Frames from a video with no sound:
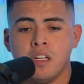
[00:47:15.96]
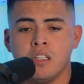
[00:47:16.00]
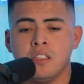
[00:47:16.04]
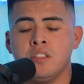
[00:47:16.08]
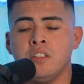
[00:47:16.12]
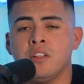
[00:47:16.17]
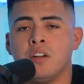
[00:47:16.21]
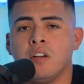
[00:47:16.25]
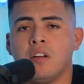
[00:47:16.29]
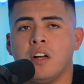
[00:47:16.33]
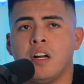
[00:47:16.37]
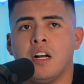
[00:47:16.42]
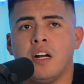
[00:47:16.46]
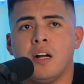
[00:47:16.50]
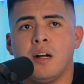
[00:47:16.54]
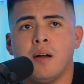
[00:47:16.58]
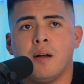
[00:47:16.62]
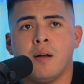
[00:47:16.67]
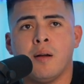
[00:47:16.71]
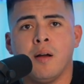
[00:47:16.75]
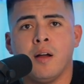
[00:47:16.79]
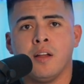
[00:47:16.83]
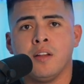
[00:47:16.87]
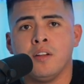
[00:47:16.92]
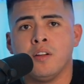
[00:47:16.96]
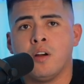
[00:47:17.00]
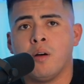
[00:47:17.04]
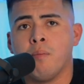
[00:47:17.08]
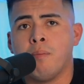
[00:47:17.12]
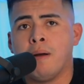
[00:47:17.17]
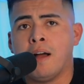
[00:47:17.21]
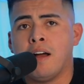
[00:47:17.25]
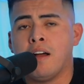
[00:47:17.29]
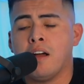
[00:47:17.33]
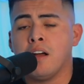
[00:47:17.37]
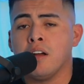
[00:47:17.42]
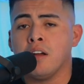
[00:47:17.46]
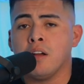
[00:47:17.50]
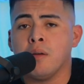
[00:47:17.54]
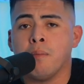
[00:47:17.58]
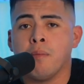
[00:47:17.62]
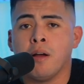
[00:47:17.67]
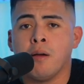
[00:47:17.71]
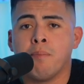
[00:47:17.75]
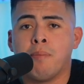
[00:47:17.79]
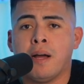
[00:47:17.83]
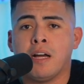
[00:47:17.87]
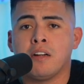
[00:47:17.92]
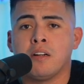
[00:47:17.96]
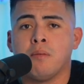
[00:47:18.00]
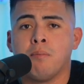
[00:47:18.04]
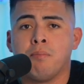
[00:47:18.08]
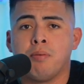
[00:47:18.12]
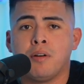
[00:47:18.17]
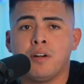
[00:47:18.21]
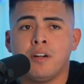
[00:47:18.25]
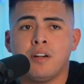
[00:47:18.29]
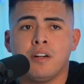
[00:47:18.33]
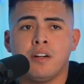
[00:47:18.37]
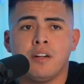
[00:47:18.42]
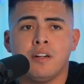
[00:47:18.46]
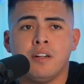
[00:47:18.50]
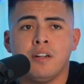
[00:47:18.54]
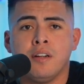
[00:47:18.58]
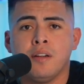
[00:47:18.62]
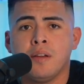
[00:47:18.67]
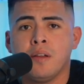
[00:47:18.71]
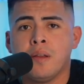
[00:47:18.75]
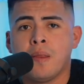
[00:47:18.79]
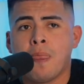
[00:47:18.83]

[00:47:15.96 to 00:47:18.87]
About a bird.